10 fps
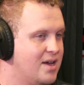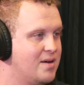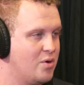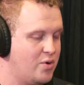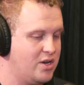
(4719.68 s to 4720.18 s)

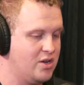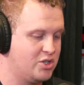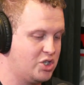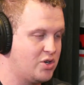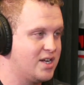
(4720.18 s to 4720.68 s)
But when you're
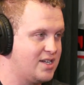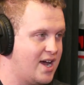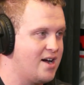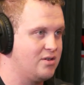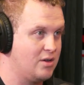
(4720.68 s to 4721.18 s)
stressed
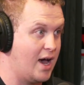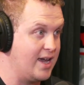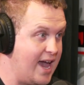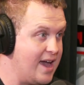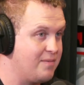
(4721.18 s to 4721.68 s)
out, I
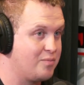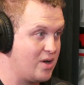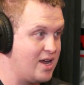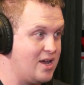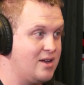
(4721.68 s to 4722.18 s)
can't
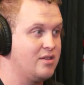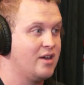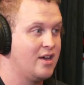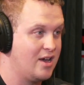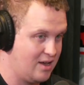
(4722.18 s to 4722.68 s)
breathe,
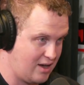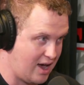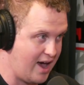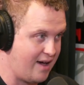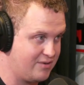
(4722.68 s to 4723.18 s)

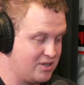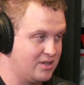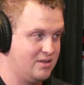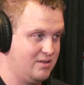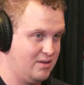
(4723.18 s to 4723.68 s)
I have
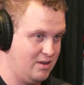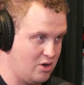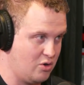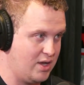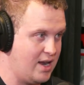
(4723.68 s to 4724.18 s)
to
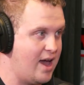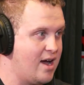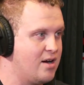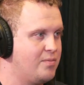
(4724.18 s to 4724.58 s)
get air.